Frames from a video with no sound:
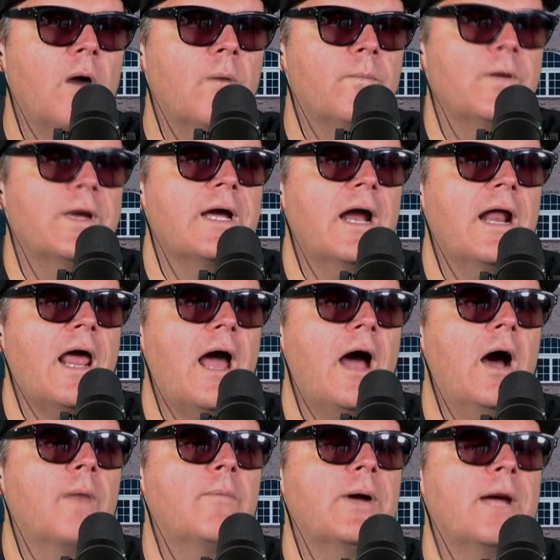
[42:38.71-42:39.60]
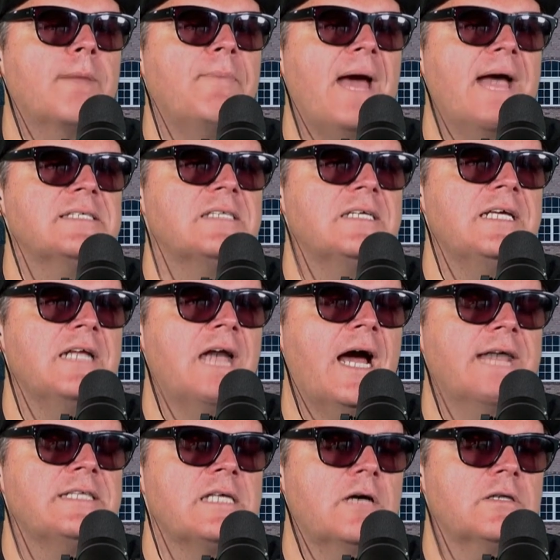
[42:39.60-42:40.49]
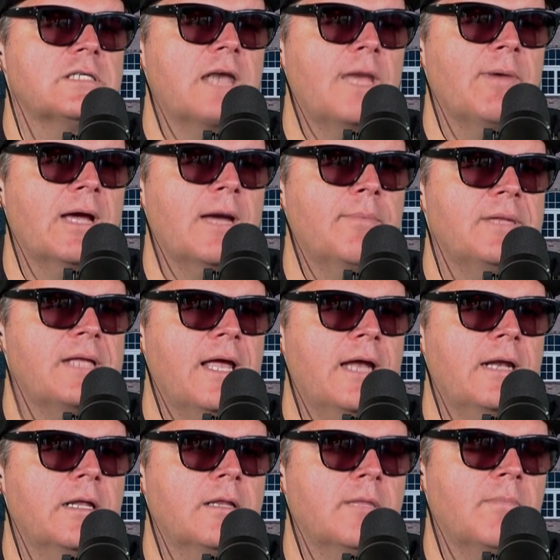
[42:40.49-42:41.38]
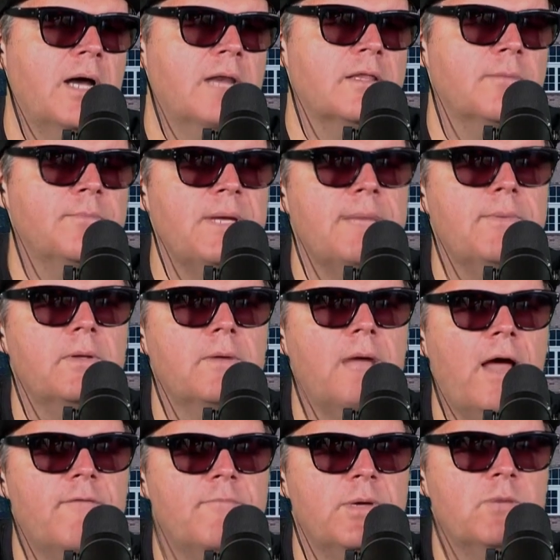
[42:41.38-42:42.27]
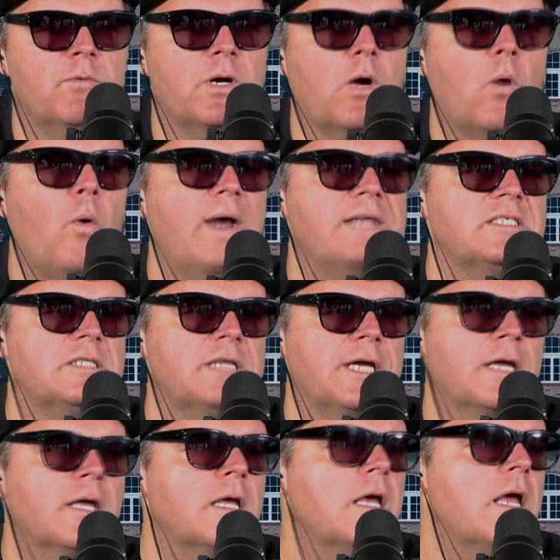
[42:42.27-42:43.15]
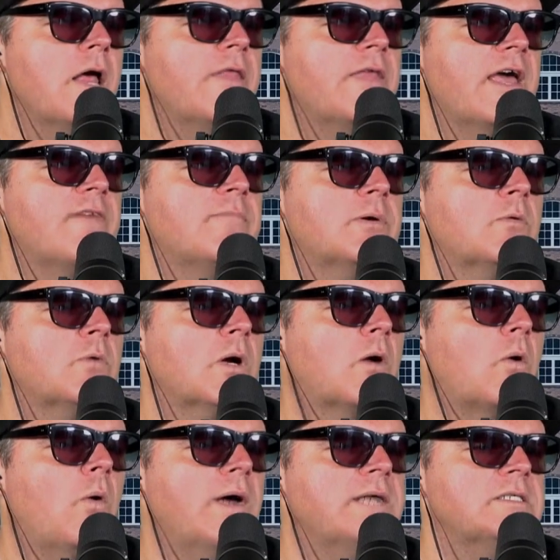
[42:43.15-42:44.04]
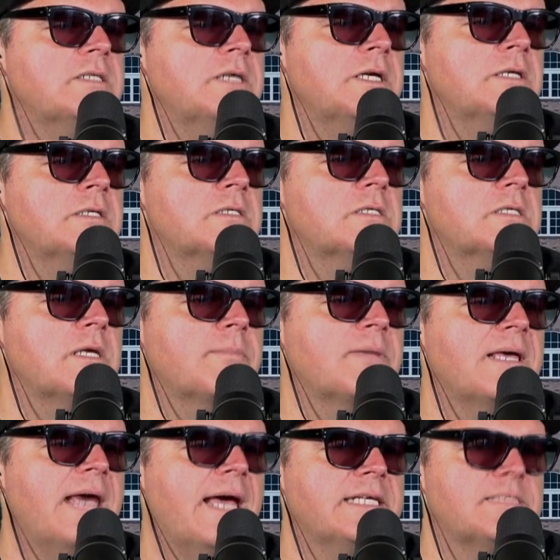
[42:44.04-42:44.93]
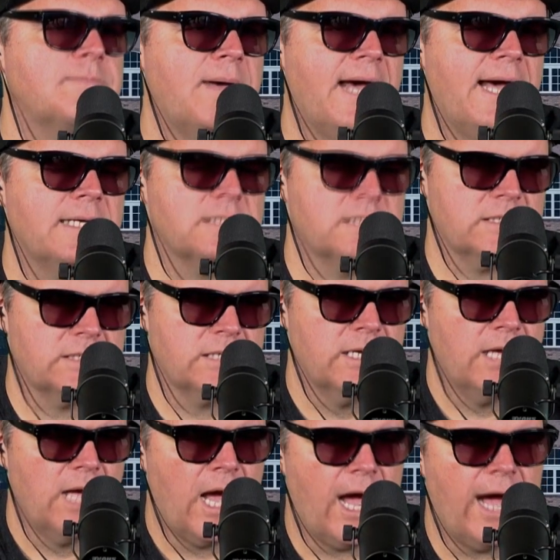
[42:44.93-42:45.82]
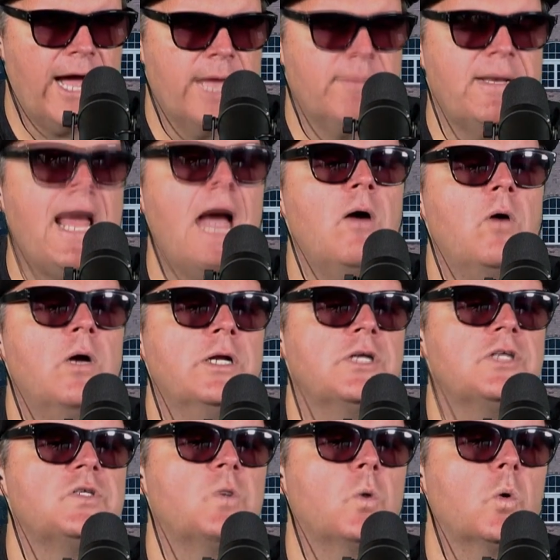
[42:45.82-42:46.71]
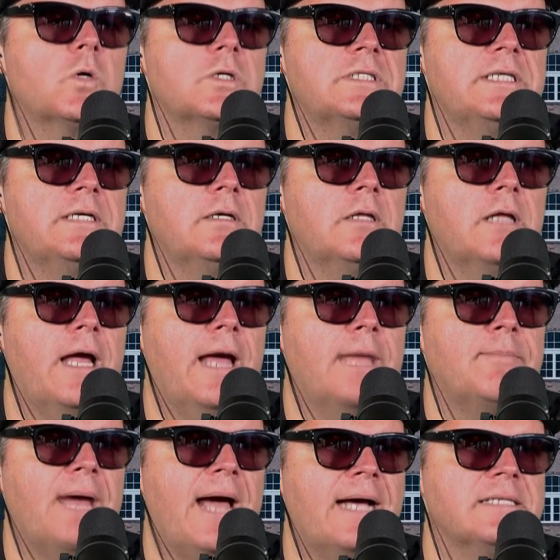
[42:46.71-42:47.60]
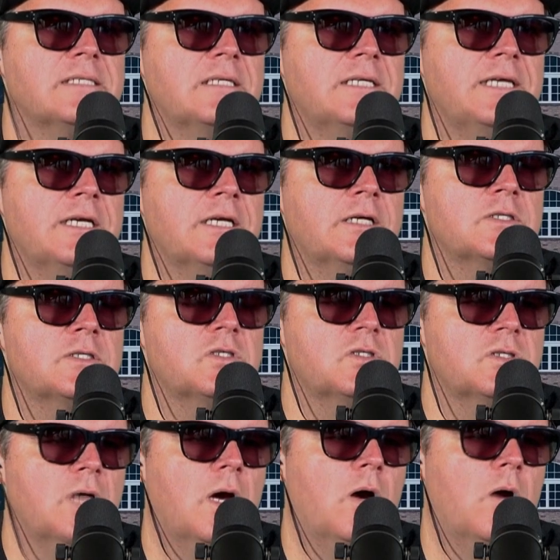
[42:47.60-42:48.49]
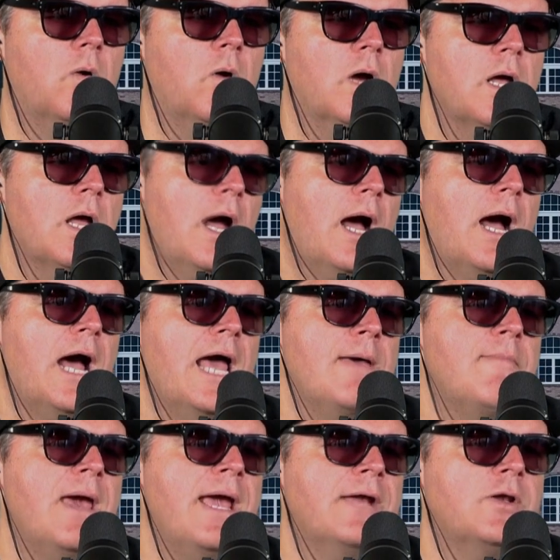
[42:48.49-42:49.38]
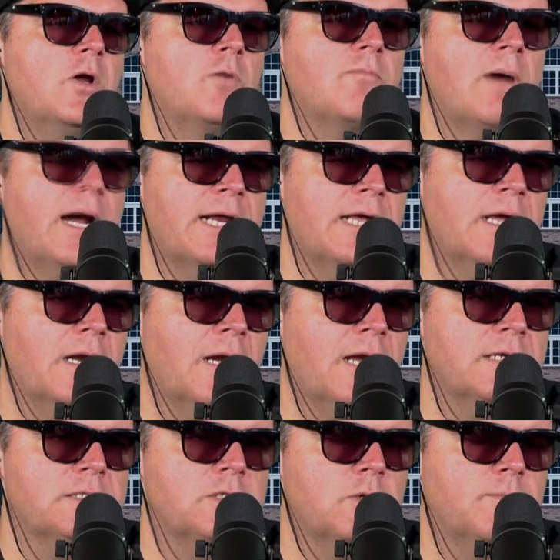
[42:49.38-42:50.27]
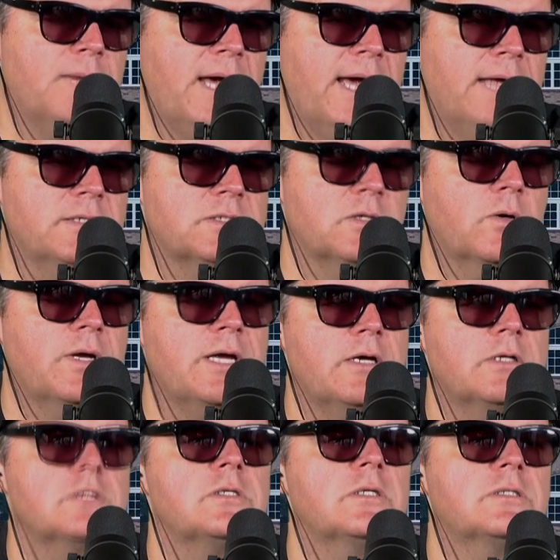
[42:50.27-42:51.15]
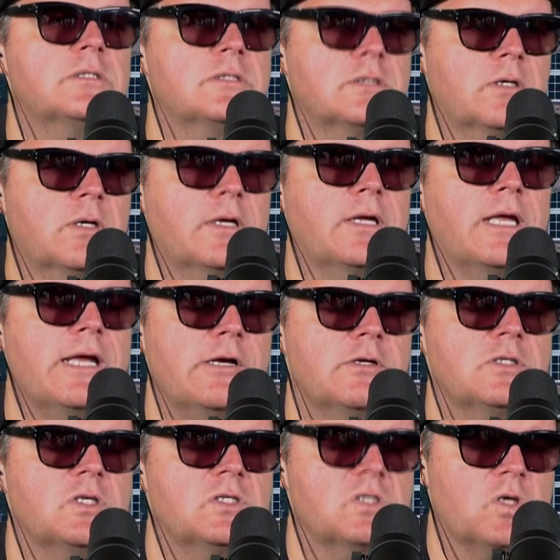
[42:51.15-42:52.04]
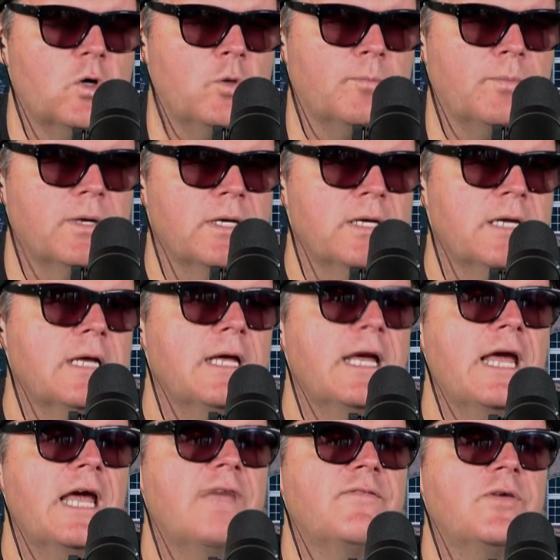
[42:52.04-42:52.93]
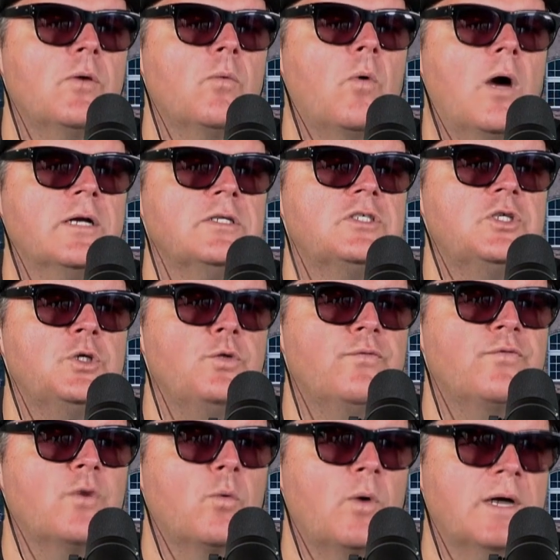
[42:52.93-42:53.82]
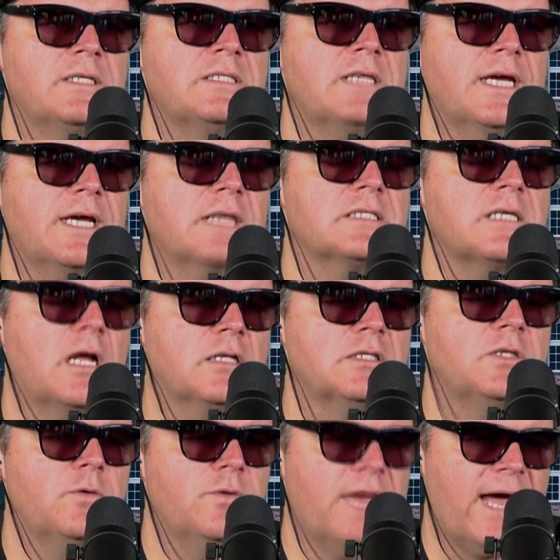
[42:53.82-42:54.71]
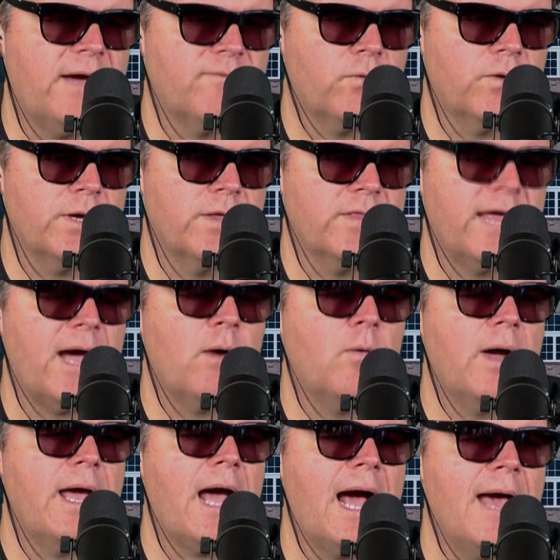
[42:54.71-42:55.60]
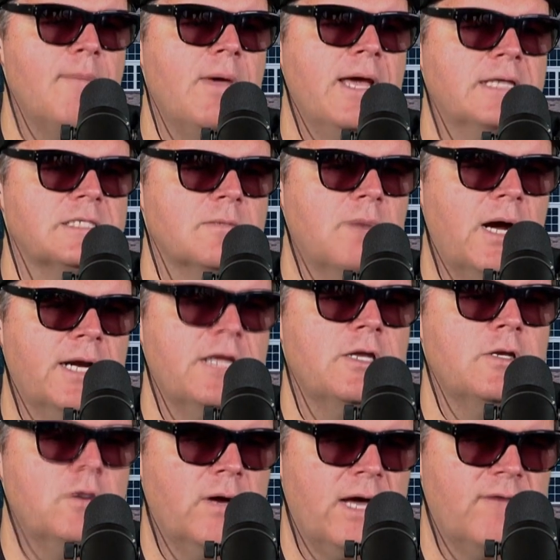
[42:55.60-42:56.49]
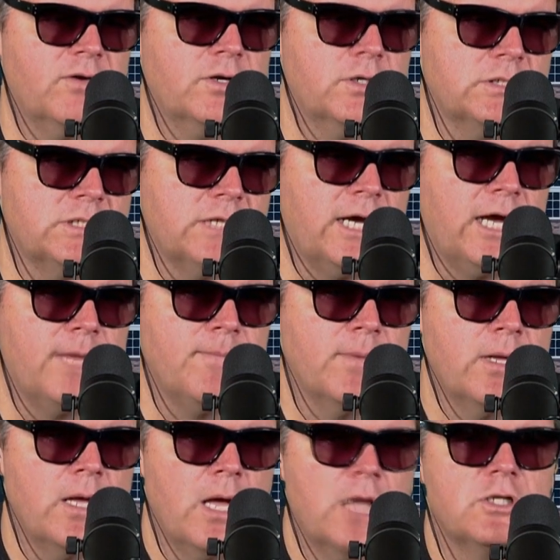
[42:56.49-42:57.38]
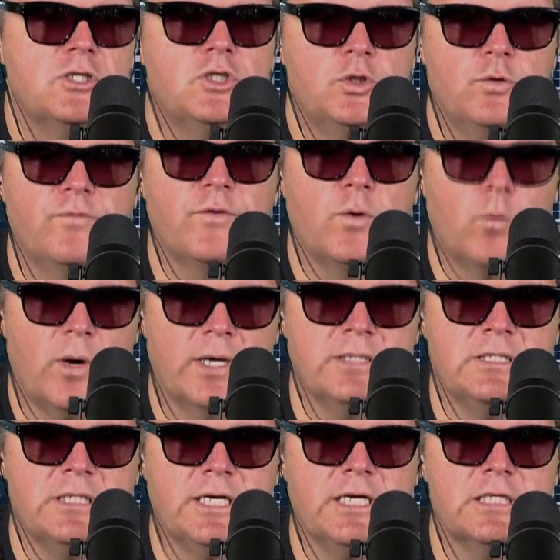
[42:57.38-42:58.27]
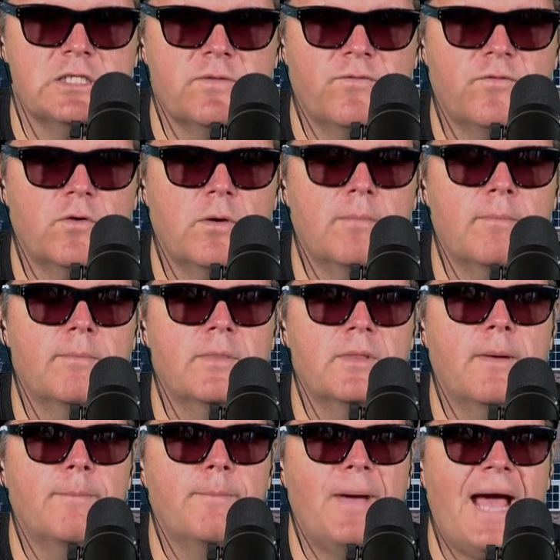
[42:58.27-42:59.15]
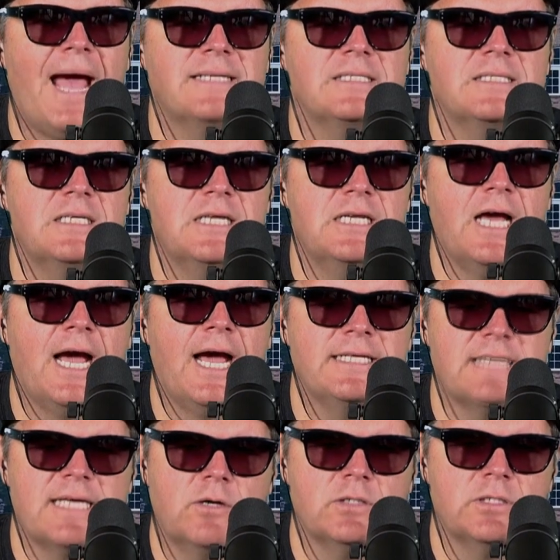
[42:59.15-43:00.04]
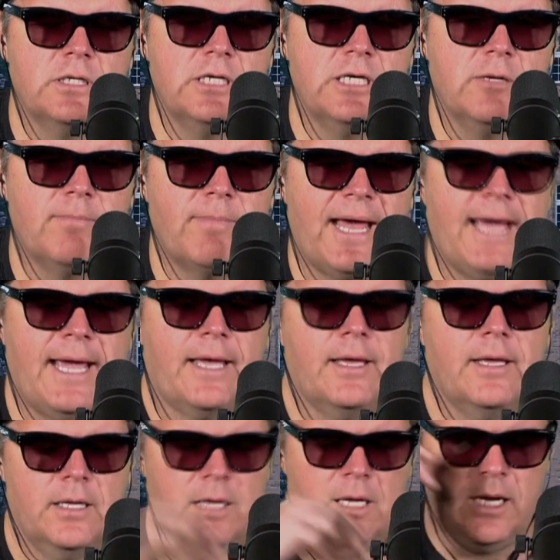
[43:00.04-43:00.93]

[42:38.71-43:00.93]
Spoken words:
We got Pasadena Ice House coming up at the end of the month, and people have been requesting. They have been requesting some guest passes. I'm now on a door deal at Pasadena, so I make no money unless you pay. So here's the scoop. If you want 2-for-1 tickets, I'll do that for you. That way I make some money and you have a good time. 2-for-1 tickets from the Pasadena Ice House and Ian Bagg.